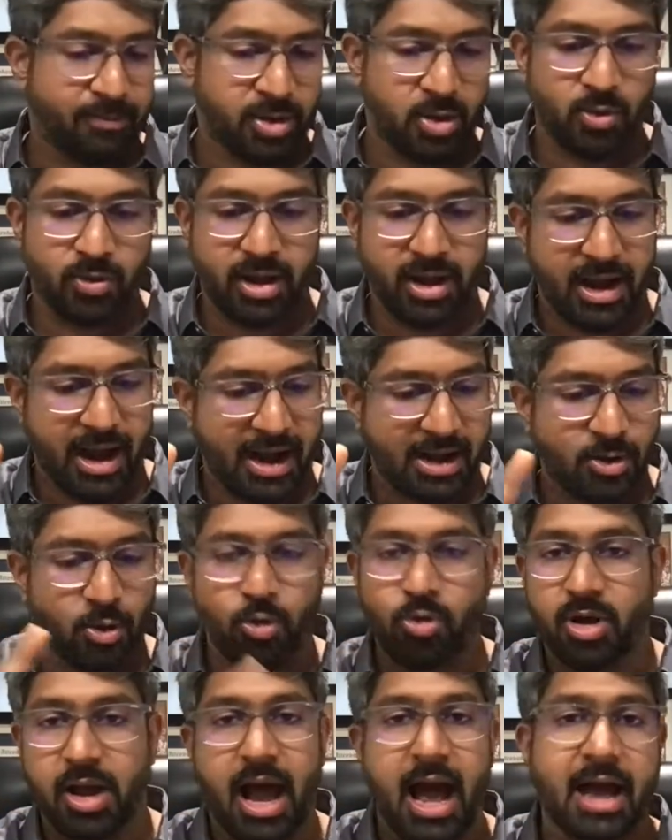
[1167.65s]
you can add
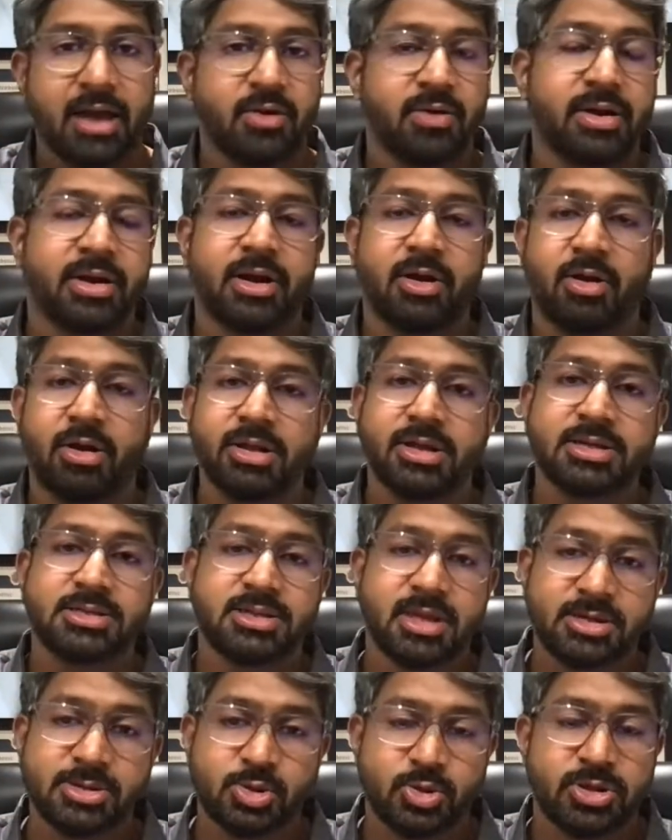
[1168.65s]
hookah, you can add all these
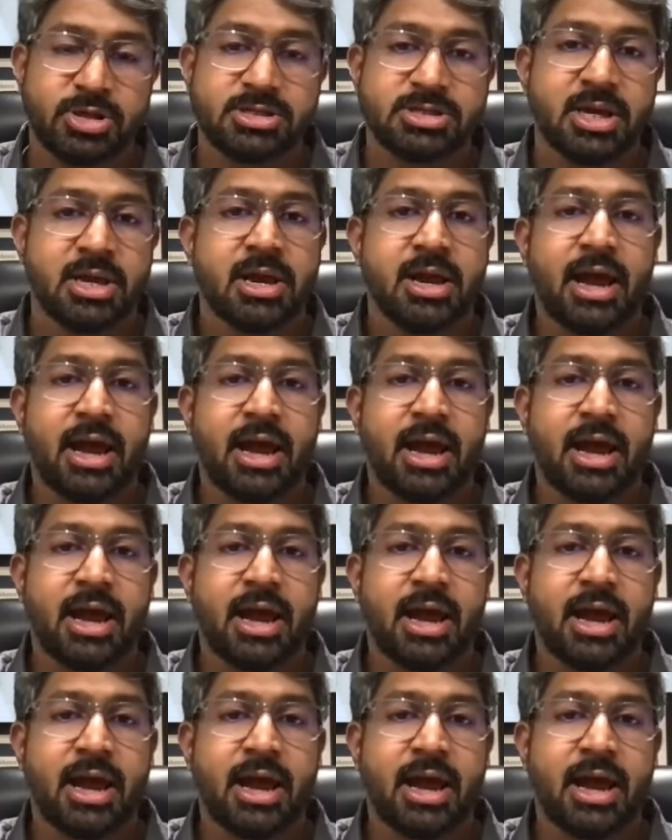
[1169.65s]
things to this,